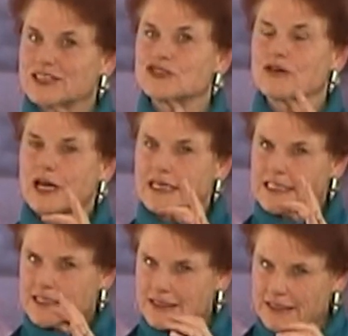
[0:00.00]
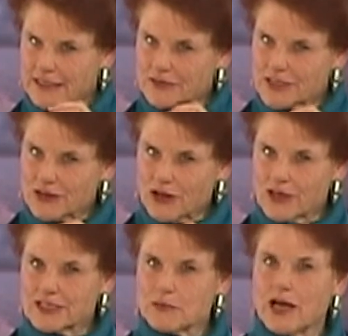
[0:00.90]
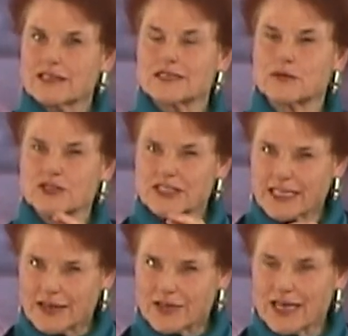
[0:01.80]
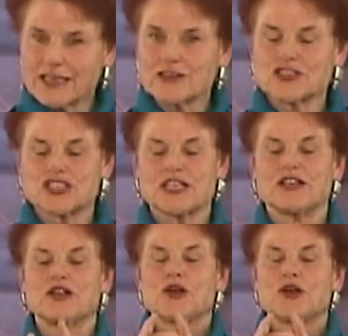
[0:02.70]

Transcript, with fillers: trying to live as long as possible, save that energy,